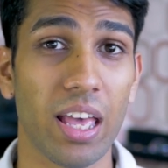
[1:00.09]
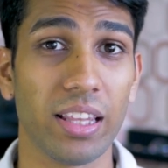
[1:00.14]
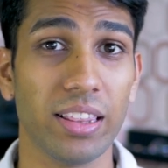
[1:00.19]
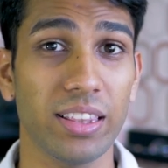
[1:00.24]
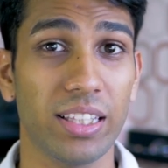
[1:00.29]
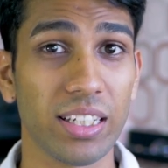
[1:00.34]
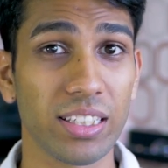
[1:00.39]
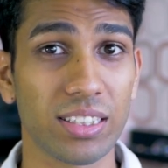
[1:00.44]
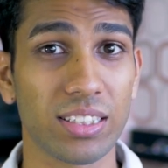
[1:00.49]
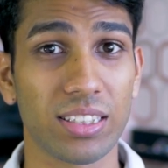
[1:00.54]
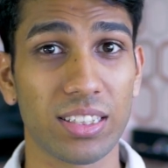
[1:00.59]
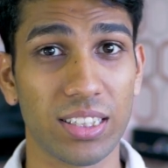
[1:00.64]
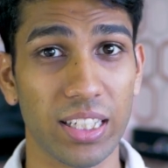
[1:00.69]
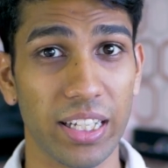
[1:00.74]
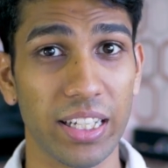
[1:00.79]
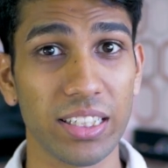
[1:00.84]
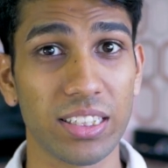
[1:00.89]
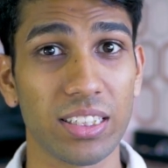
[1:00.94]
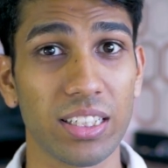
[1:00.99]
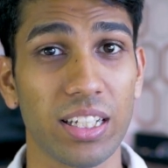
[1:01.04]
This
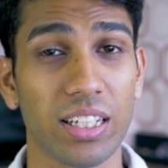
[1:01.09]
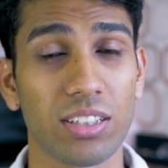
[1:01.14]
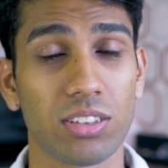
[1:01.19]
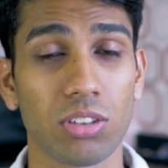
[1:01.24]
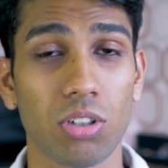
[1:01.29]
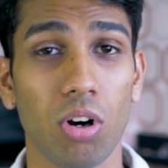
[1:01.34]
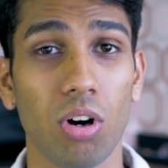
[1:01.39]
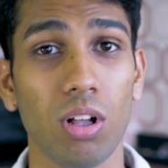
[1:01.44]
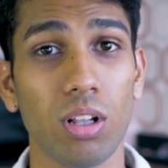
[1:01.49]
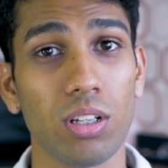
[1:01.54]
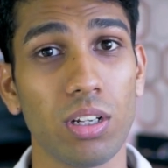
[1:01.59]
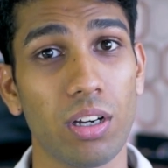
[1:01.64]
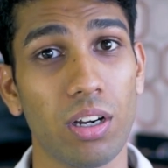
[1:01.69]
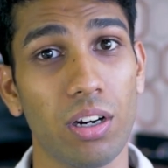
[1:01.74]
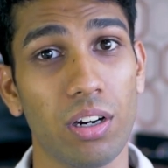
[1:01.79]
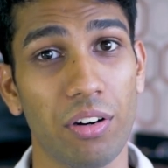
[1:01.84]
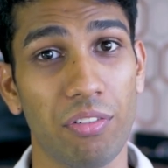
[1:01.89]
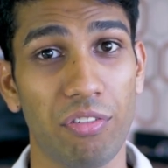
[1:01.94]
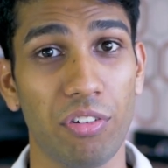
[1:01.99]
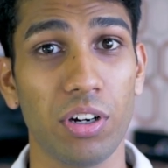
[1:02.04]
state is called
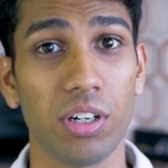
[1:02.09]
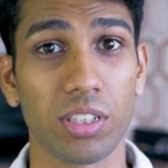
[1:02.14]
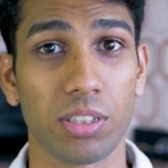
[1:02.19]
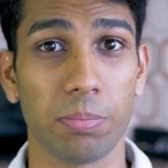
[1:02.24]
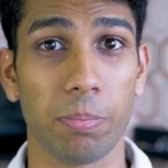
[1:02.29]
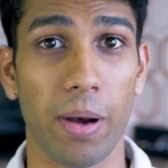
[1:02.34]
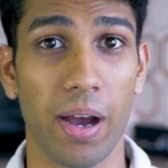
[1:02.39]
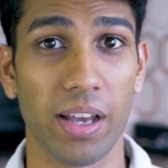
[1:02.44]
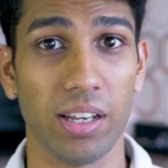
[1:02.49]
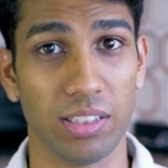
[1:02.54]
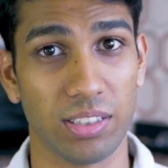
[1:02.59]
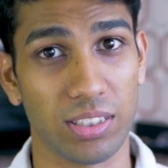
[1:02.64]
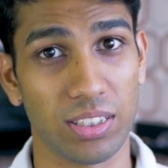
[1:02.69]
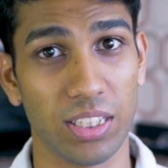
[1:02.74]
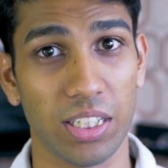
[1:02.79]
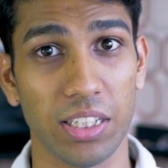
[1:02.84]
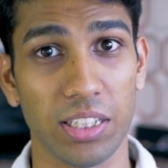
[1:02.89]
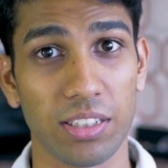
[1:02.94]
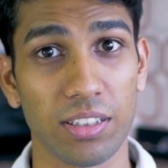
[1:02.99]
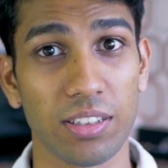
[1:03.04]
a reverse bias
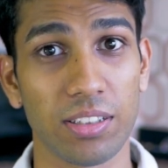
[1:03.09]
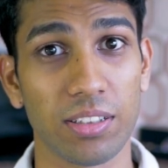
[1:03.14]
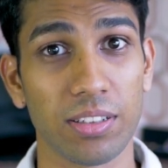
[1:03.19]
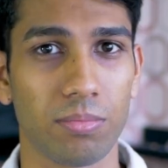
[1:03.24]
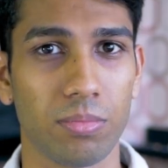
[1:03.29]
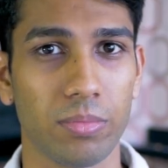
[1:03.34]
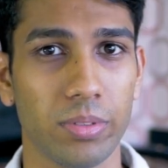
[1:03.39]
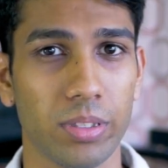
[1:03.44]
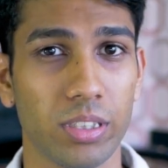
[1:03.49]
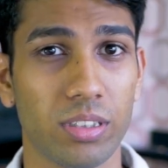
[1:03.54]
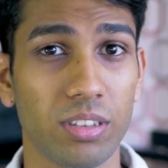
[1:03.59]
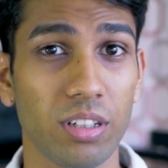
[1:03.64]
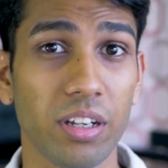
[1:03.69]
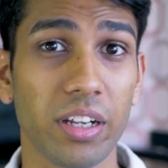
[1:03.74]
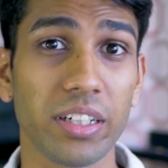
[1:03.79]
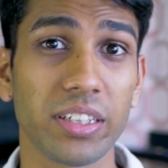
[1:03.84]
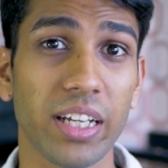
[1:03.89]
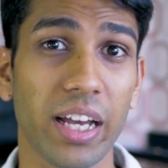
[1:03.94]
state. The circuit